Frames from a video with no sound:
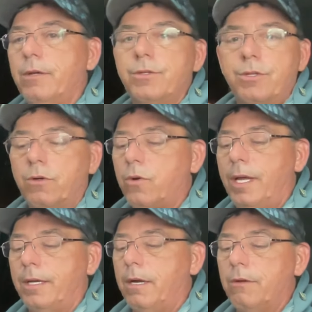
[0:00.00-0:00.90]
there's no
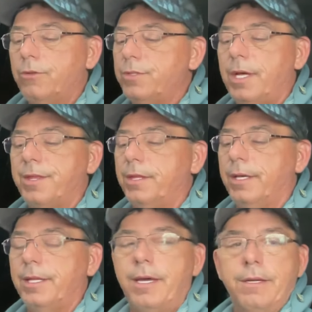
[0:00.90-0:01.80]
credit card, there's nothing
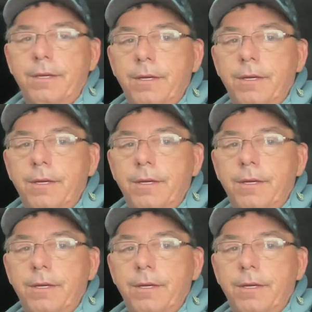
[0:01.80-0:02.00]
like that.